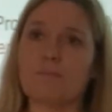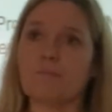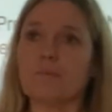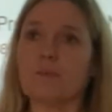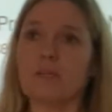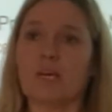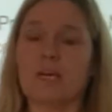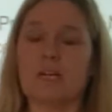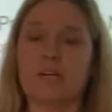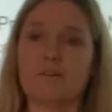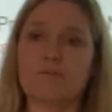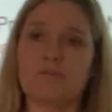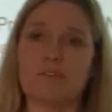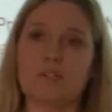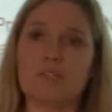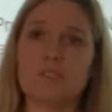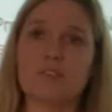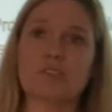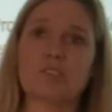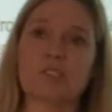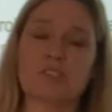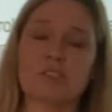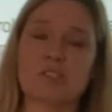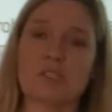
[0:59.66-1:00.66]
and if it
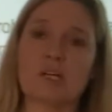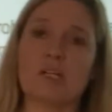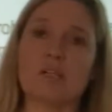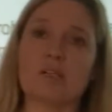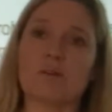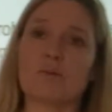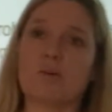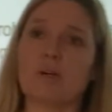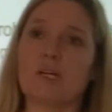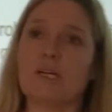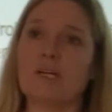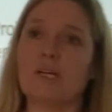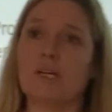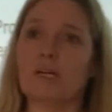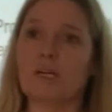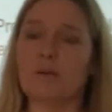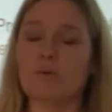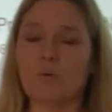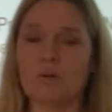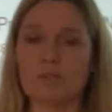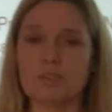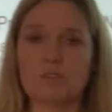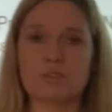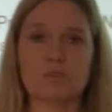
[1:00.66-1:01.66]
is accelerating,
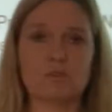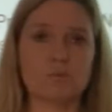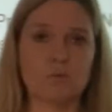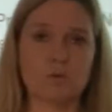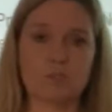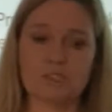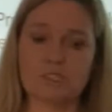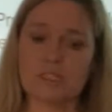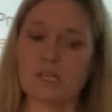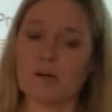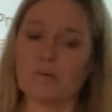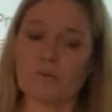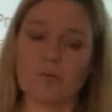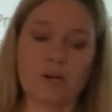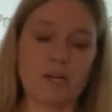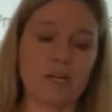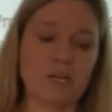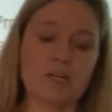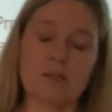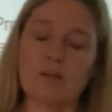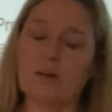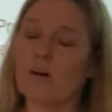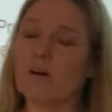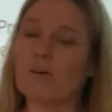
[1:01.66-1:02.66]
what's that
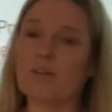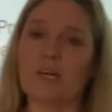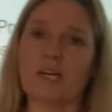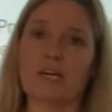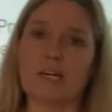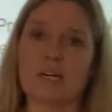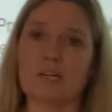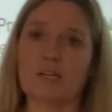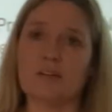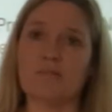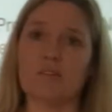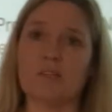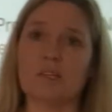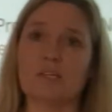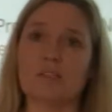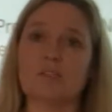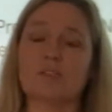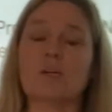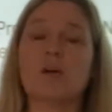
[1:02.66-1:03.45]
rate and all that kind of things.